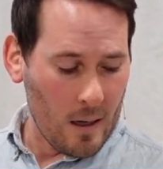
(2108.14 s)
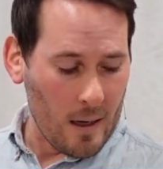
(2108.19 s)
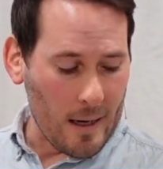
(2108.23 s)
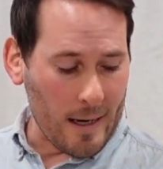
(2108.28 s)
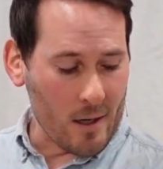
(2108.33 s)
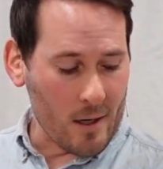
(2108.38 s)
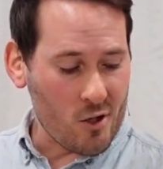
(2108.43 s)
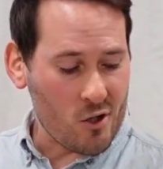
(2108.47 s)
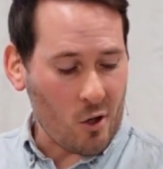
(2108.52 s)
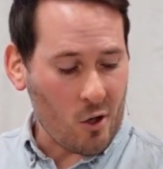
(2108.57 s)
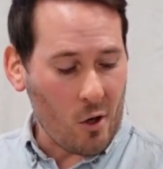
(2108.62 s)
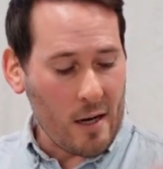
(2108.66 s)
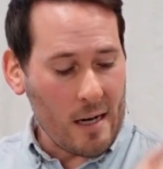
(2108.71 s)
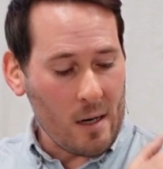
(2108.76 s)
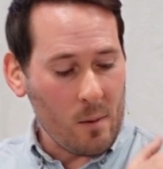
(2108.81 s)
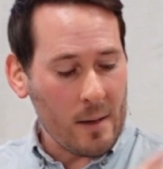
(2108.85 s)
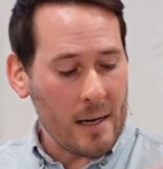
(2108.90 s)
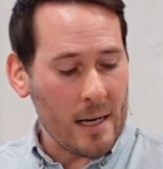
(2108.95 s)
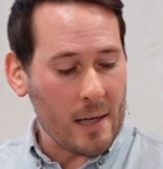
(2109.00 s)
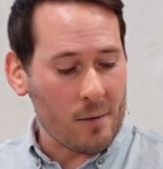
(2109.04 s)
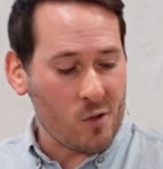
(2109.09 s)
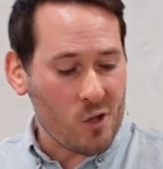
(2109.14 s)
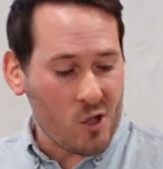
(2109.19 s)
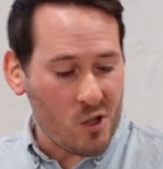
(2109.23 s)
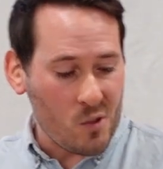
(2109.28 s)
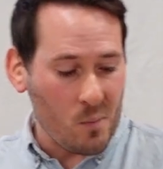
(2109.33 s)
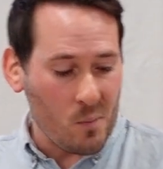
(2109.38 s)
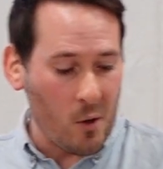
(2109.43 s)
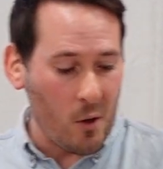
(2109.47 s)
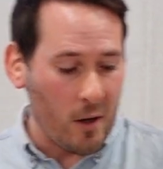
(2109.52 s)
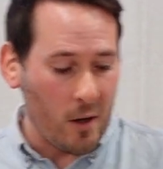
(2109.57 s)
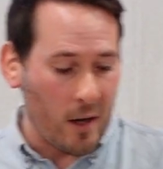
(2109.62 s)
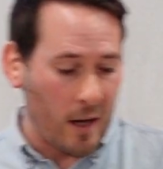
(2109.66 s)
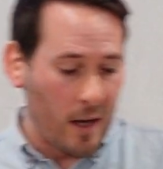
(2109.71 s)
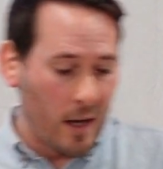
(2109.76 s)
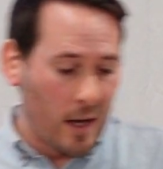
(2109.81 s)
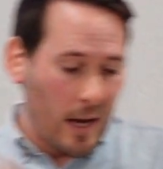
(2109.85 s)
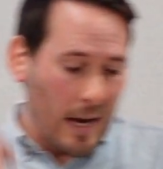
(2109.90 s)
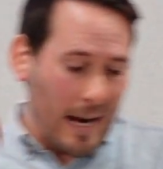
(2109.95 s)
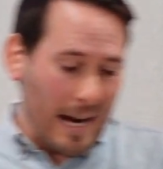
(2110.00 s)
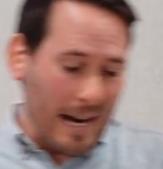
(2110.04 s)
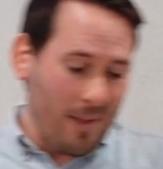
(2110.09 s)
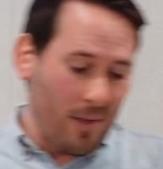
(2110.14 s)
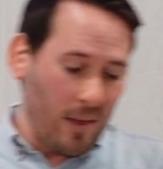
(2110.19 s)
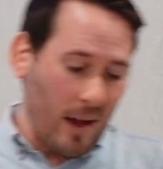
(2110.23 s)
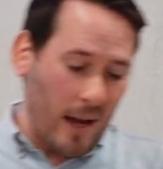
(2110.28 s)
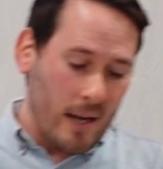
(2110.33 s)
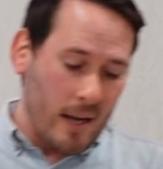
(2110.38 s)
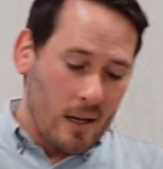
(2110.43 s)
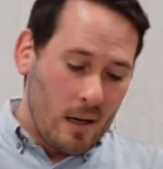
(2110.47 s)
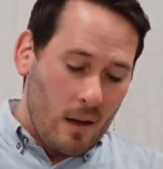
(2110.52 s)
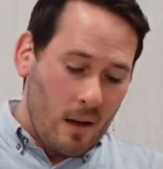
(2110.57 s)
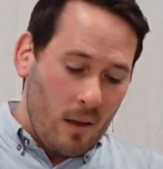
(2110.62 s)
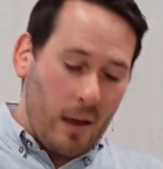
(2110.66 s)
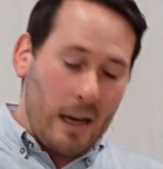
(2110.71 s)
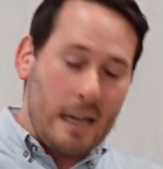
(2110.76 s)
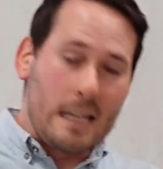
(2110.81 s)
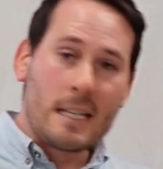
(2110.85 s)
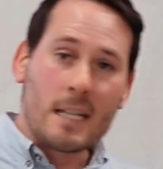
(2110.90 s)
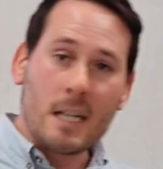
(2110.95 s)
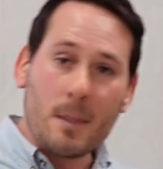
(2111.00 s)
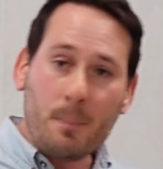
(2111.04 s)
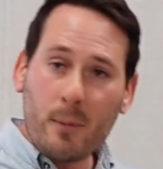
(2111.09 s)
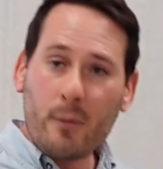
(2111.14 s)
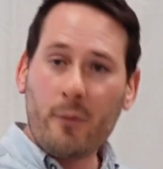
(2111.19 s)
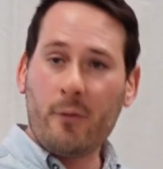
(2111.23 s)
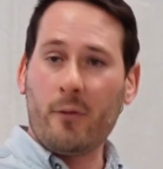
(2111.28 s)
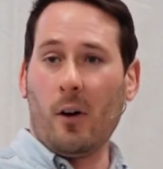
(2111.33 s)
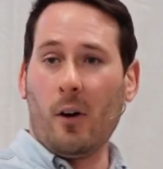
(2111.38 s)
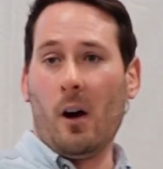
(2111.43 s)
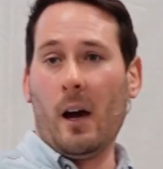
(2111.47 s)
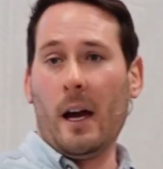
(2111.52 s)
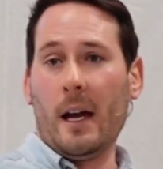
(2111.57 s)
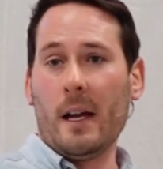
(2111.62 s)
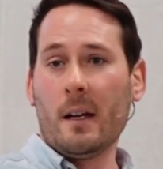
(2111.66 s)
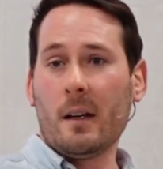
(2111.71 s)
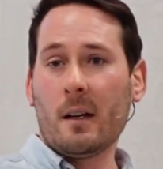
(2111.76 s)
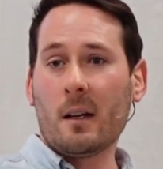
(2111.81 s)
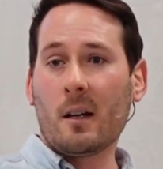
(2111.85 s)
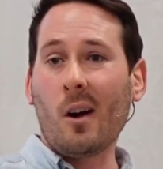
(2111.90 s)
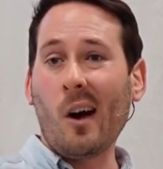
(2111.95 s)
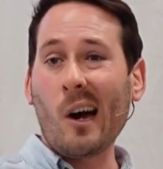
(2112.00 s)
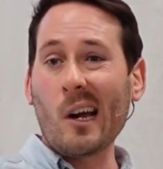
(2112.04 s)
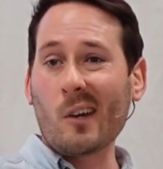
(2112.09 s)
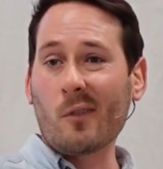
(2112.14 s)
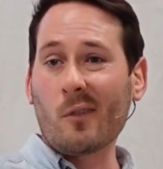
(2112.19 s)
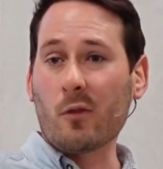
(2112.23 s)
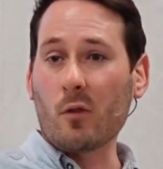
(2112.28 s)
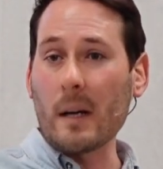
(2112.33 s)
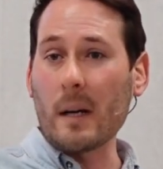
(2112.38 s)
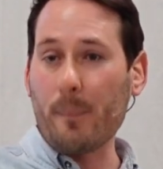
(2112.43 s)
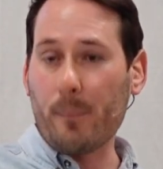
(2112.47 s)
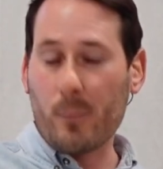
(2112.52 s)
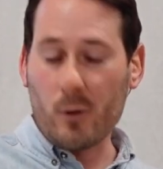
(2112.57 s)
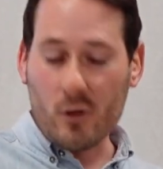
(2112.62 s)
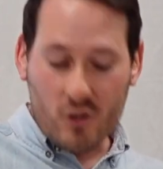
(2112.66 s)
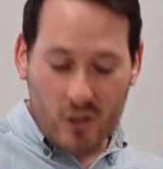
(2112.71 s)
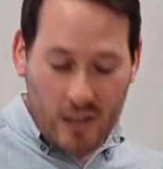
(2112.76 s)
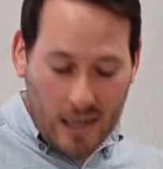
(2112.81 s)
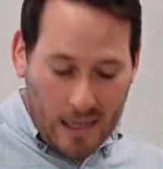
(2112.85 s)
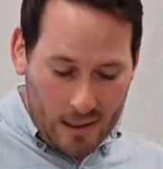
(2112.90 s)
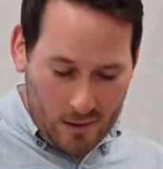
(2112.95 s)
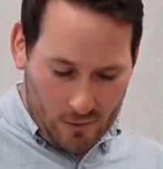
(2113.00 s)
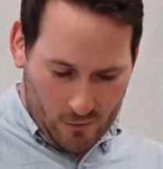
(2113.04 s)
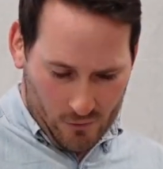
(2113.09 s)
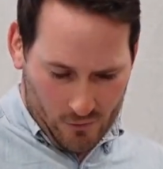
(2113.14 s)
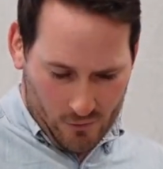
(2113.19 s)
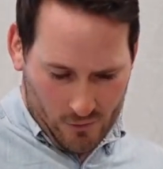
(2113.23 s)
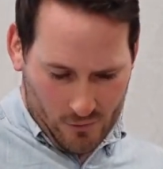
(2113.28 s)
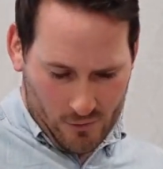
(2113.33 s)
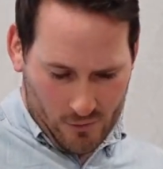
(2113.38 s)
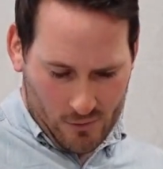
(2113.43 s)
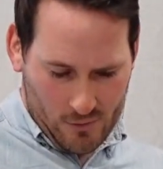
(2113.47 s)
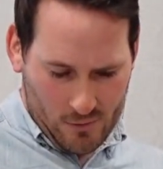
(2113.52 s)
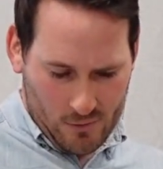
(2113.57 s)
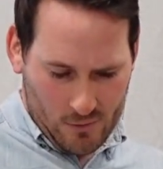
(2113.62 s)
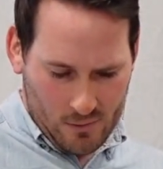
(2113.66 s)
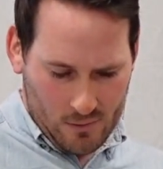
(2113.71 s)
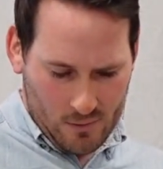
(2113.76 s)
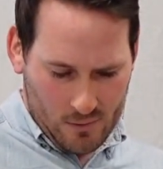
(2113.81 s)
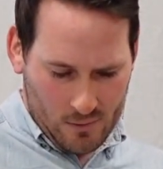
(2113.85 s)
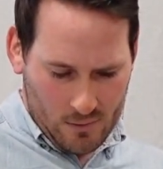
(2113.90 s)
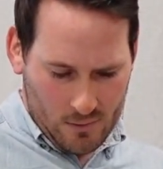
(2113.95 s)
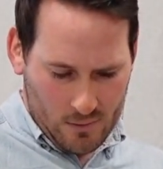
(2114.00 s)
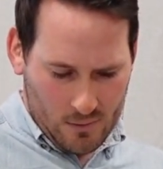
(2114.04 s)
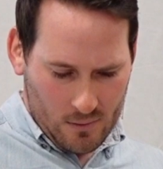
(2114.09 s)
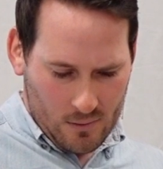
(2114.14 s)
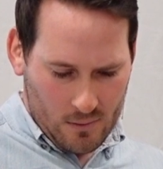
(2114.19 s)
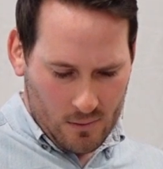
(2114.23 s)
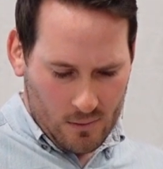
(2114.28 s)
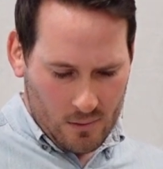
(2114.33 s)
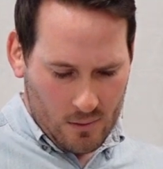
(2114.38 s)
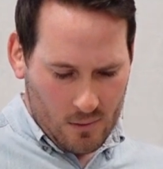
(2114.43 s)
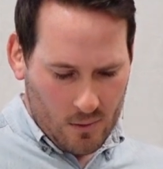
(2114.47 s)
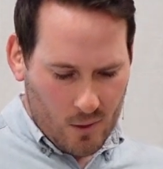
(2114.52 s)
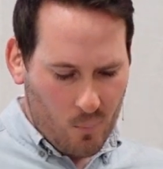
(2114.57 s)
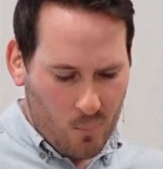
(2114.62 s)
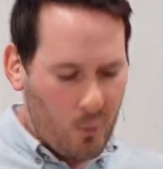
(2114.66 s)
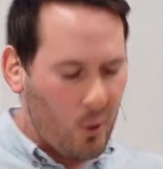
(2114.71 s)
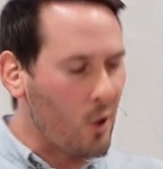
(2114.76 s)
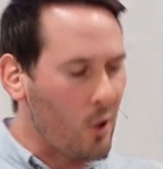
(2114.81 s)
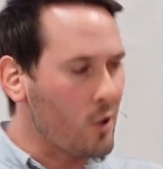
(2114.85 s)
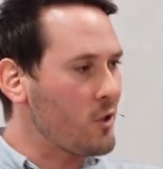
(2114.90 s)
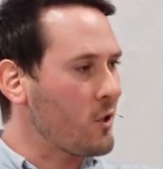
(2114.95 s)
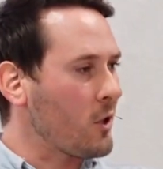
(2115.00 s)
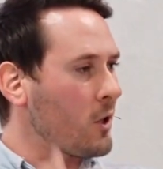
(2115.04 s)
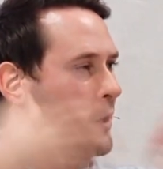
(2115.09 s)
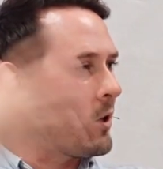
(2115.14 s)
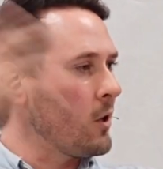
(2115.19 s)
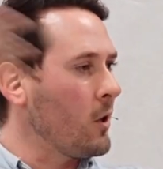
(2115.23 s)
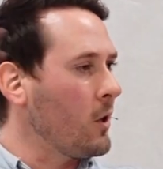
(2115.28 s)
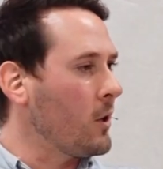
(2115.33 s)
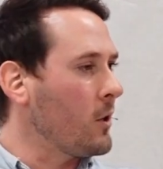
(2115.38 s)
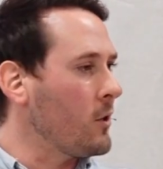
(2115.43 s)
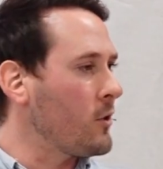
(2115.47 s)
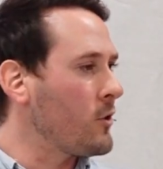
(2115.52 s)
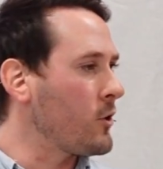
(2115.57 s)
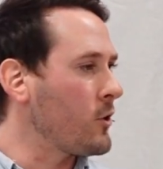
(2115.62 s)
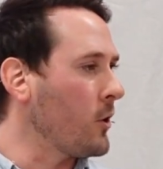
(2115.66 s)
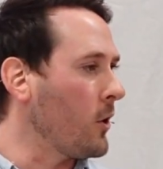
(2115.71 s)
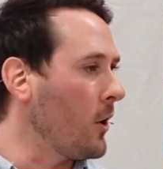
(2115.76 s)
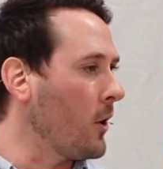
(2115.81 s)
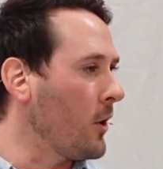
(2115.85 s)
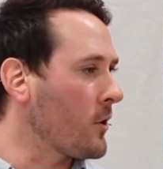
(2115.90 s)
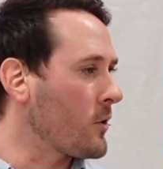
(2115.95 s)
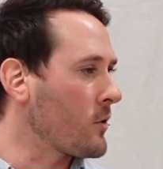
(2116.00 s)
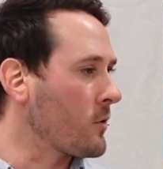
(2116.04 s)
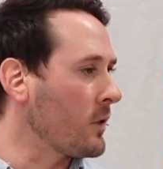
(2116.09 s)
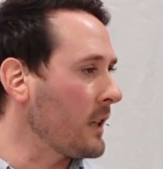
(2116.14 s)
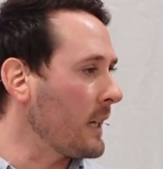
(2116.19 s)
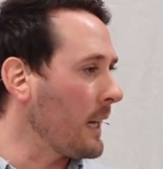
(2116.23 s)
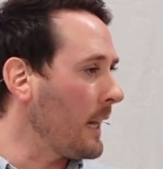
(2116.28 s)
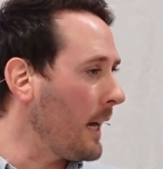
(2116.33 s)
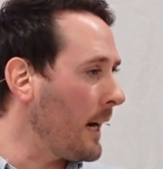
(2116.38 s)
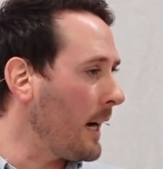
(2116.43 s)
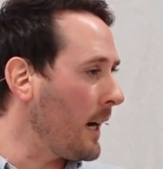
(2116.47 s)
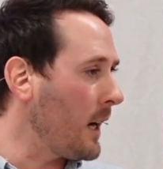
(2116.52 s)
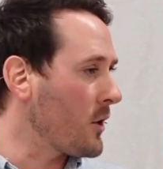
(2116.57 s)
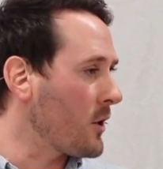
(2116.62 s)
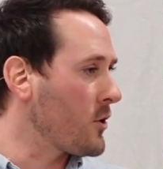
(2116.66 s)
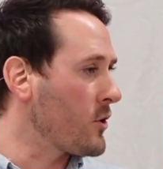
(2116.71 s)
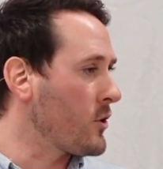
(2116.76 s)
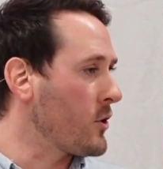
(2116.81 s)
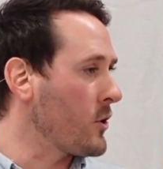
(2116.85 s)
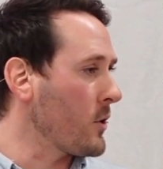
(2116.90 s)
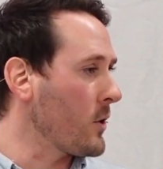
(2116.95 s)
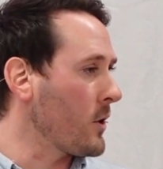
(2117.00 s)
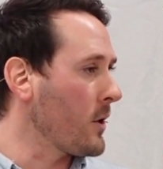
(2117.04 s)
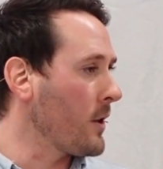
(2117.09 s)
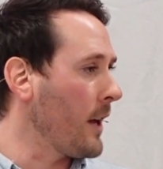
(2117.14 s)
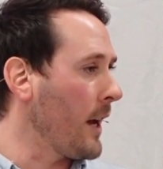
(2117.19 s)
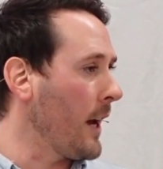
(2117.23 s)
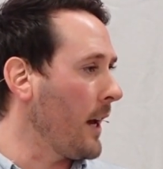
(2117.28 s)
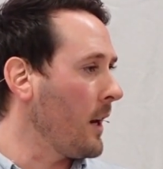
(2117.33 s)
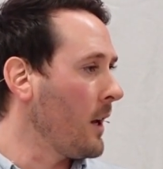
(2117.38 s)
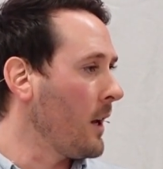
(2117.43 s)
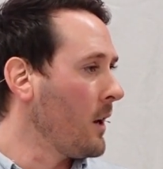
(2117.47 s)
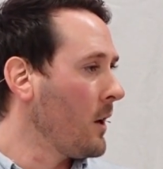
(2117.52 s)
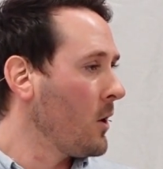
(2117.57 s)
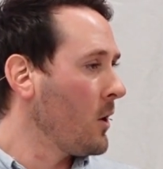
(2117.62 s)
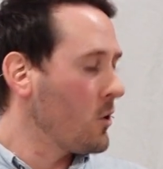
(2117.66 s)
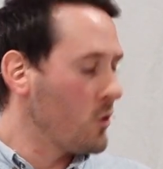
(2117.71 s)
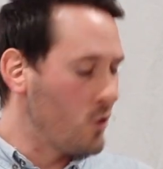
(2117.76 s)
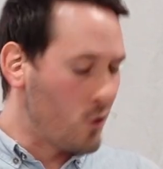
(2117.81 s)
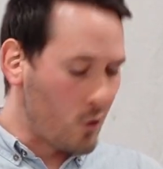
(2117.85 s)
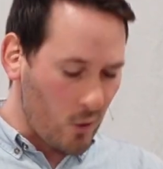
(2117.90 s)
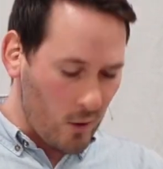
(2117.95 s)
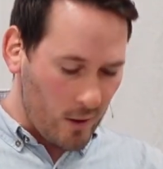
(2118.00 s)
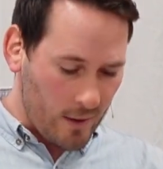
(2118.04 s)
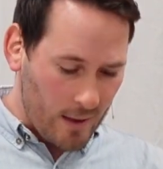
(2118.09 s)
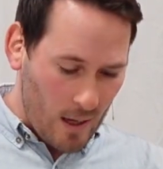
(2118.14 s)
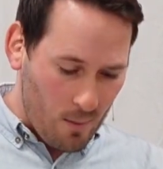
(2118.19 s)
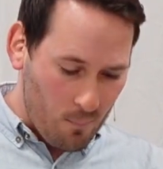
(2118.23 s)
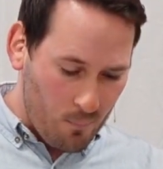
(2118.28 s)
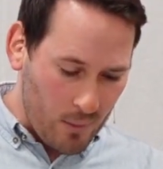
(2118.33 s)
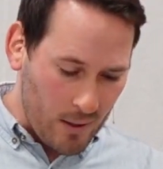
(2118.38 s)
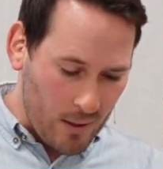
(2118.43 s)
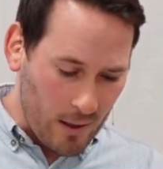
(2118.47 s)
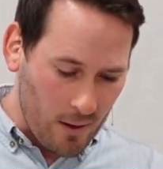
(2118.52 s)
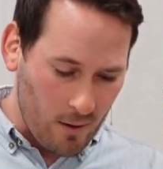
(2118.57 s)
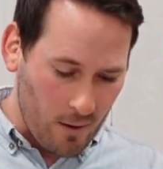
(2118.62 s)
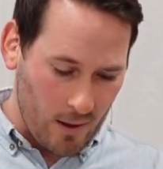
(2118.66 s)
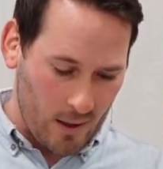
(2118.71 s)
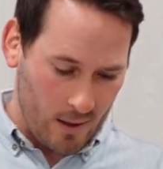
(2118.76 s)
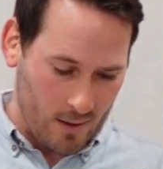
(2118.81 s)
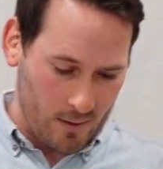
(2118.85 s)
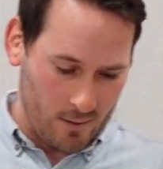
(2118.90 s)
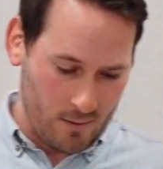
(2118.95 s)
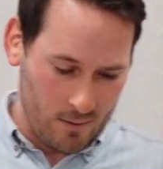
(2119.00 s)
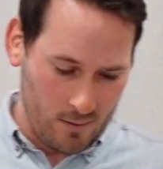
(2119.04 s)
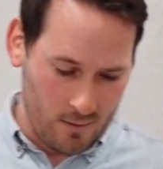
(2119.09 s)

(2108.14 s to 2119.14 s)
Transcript: And so here we have Smyrna, and they typify, kind of represents the persecuted church writ large during that period.